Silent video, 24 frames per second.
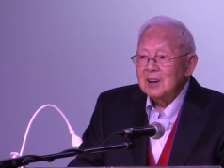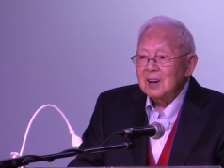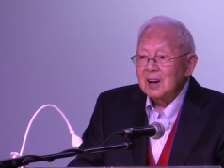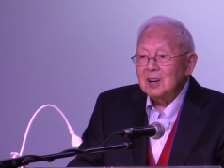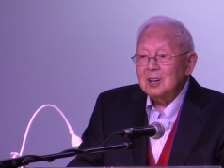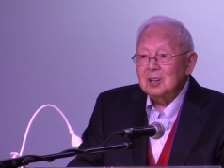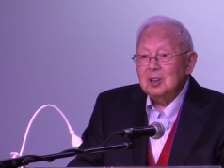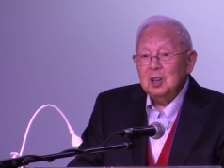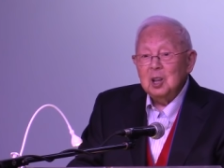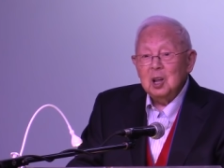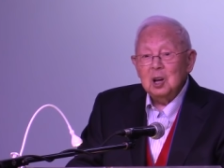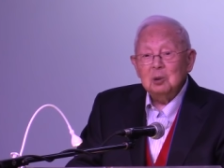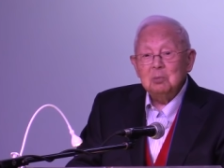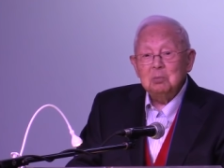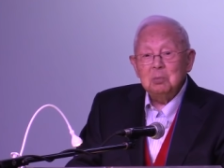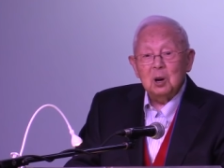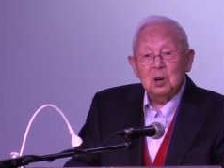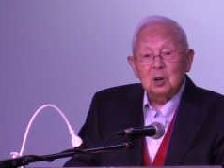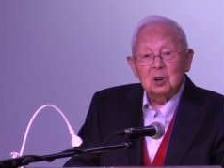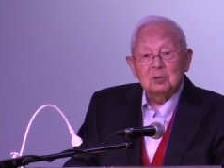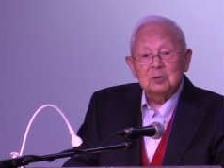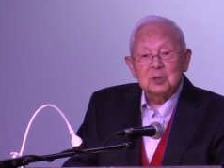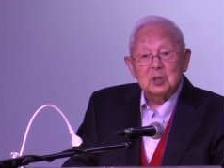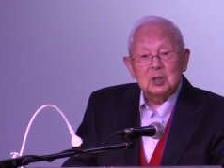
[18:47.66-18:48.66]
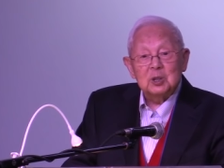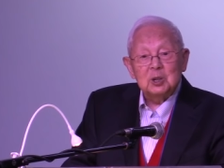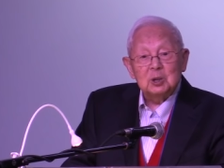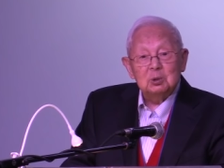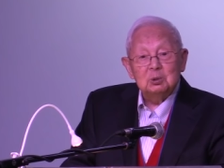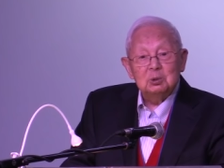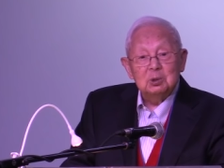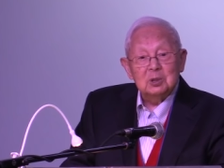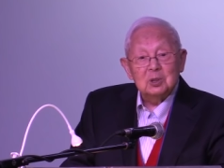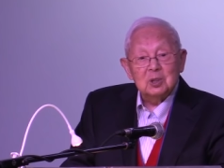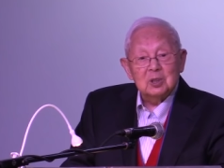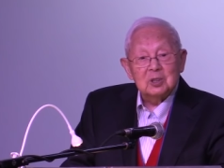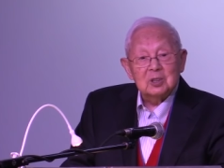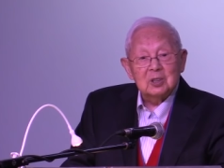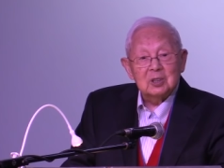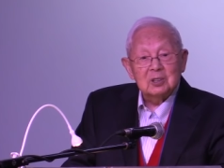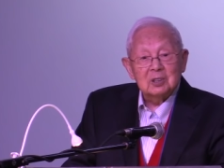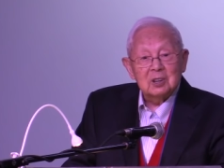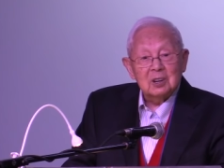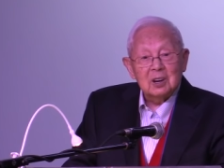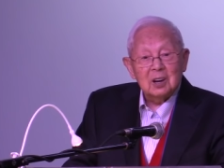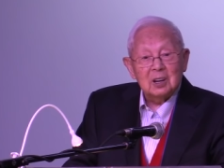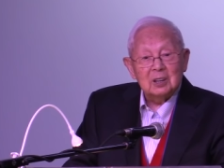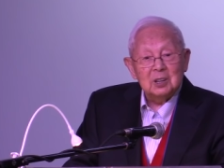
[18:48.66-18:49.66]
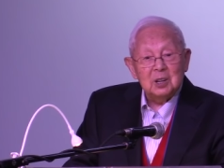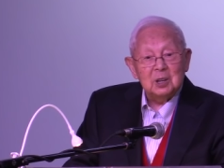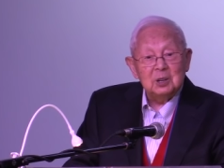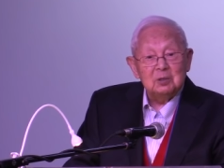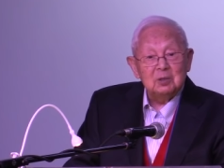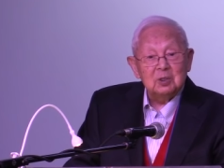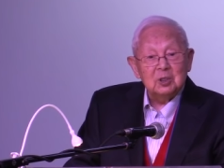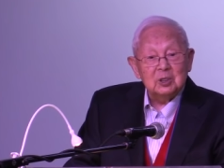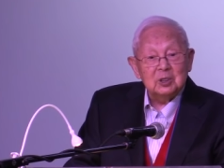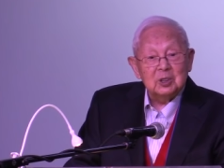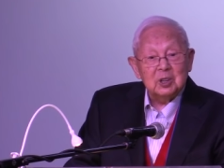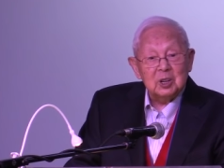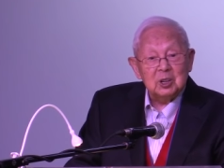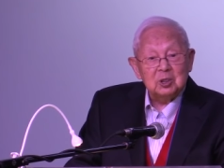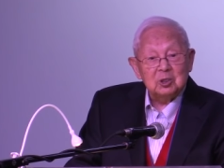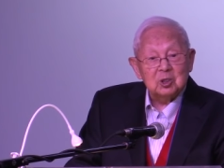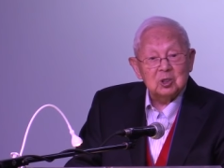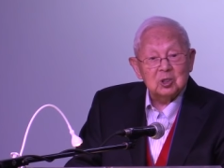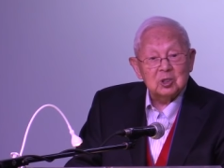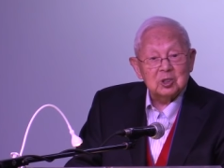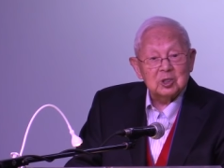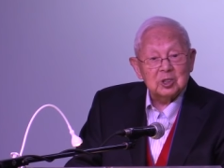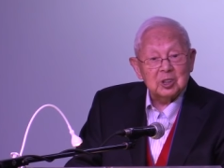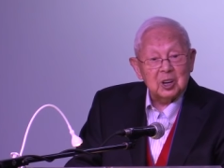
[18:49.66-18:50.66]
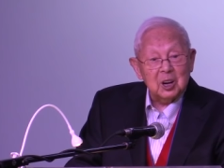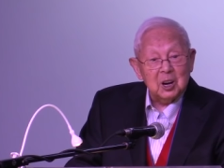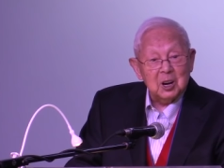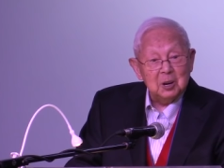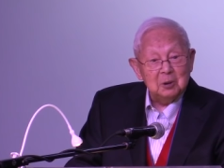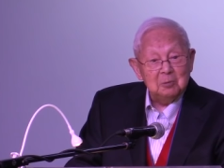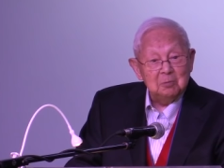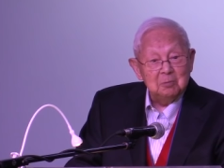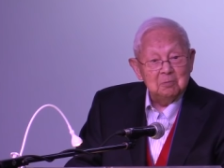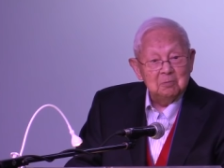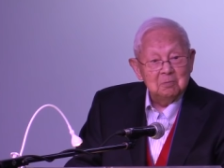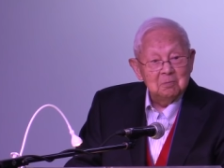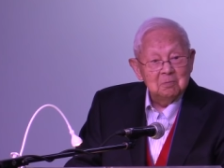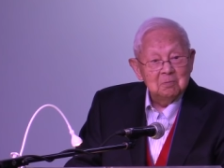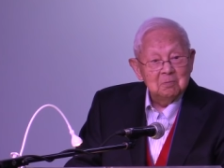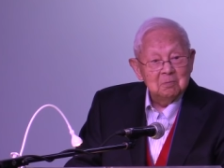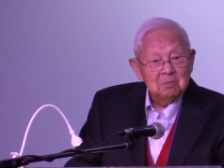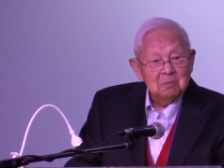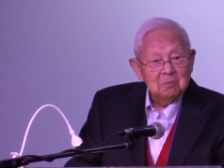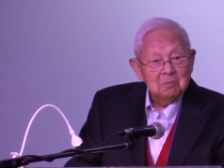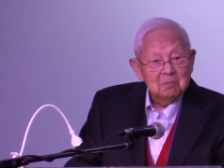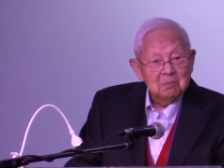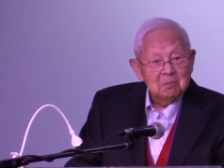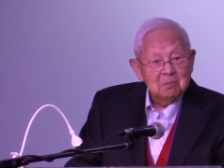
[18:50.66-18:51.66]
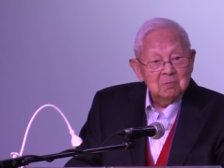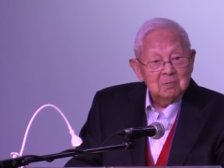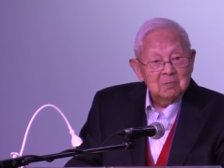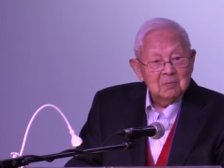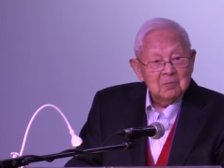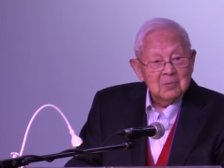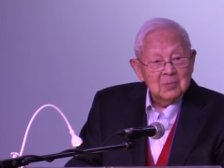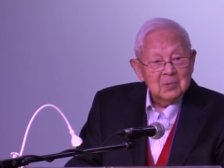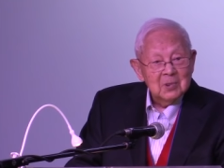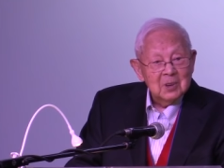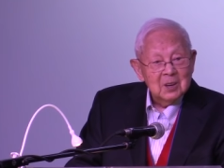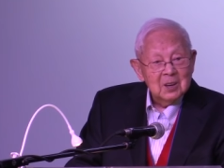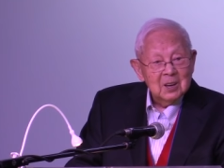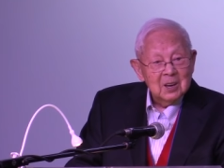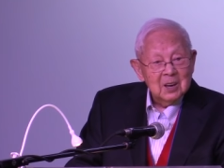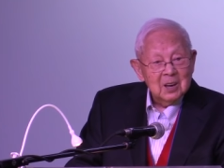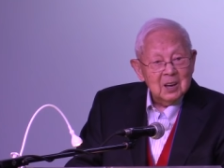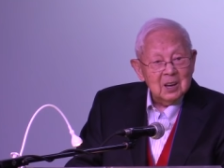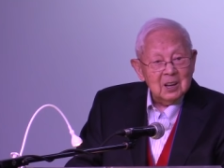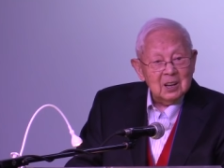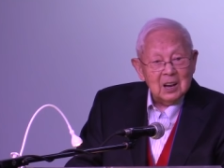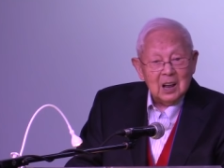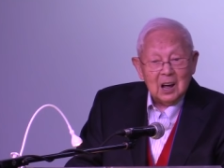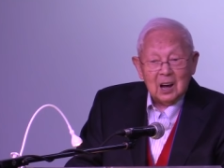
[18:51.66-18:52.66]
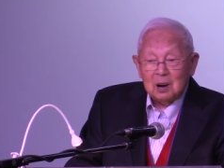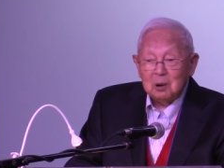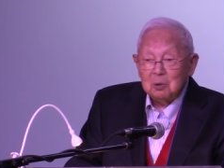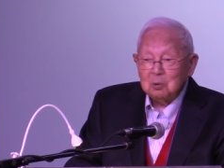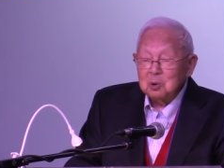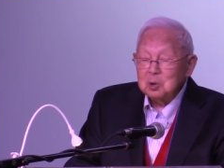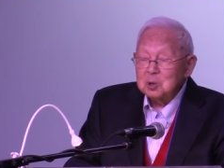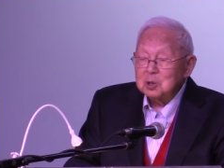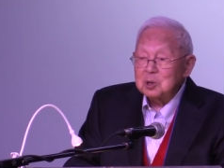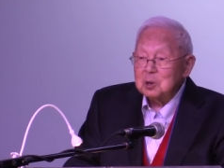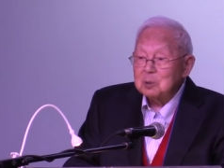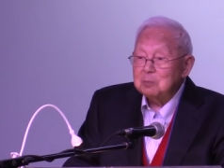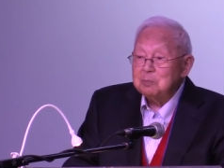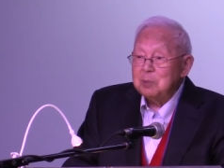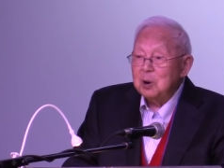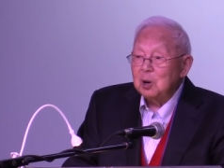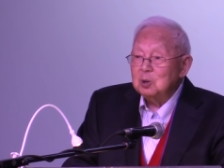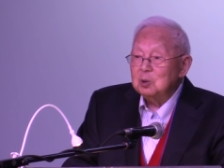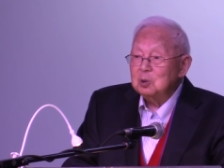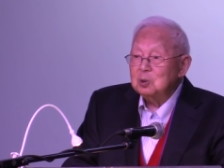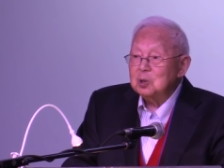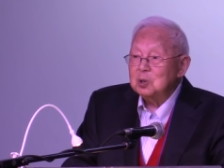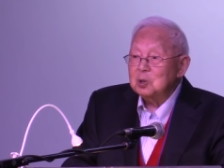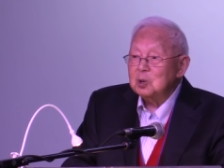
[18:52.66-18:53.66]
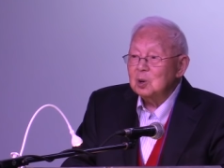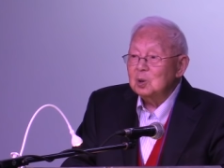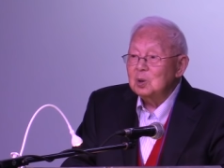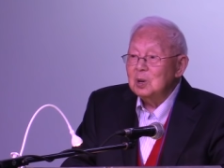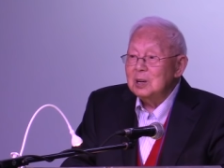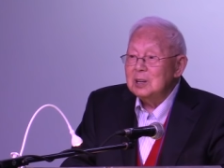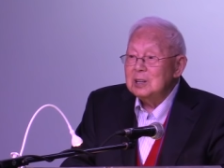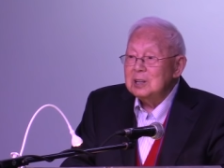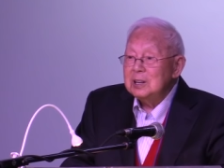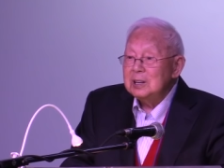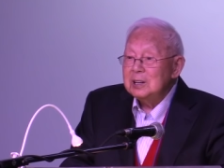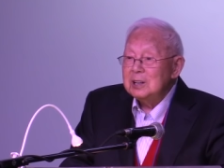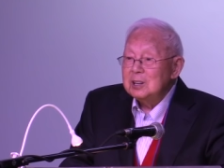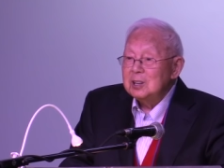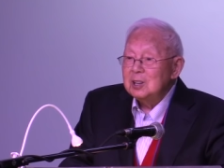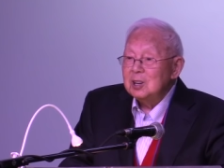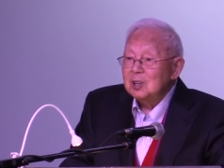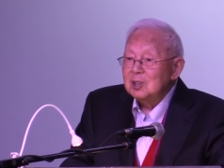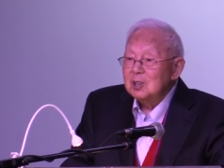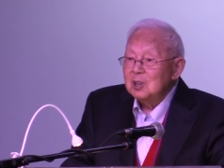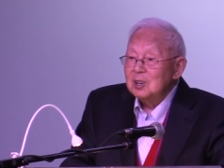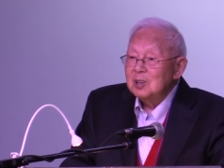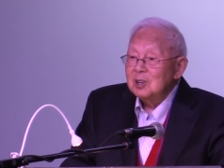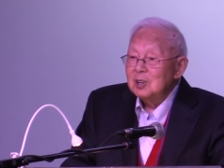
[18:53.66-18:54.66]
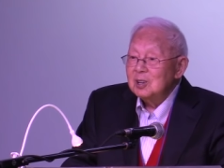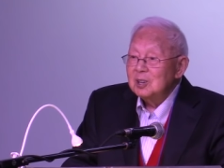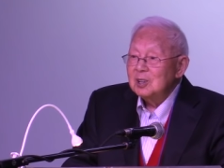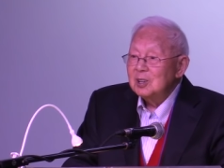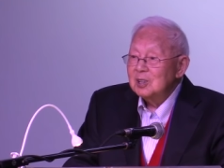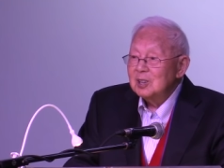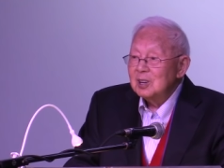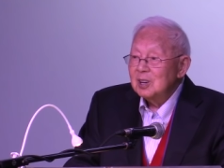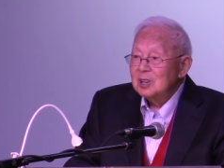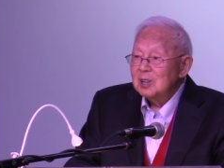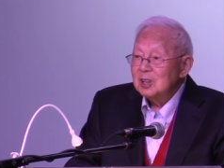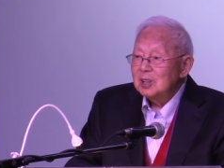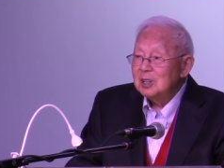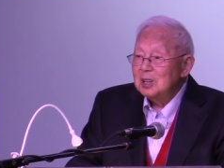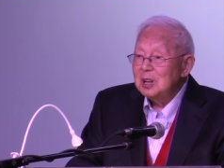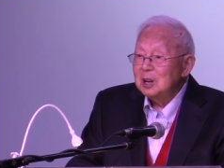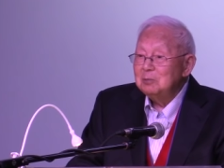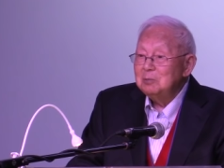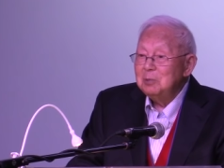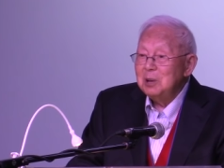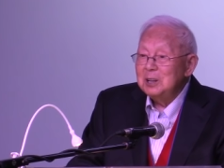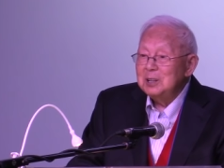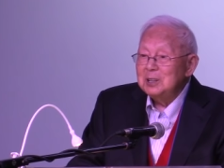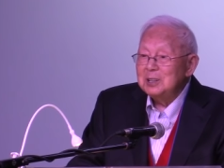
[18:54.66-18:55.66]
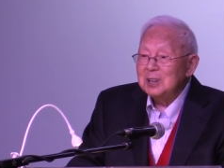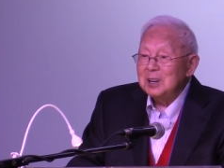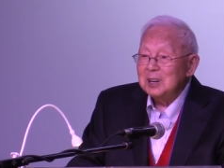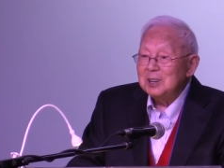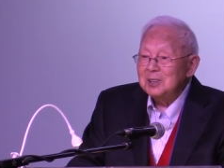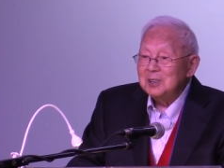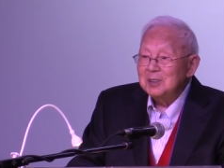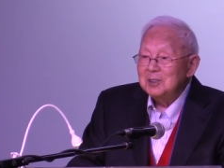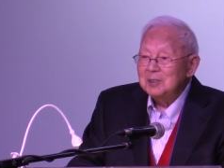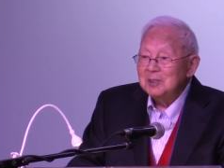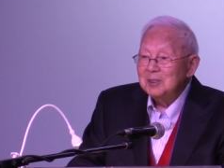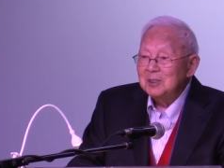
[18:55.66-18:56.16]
A number of students and even teachers came. And I was supposed to lead the meeting.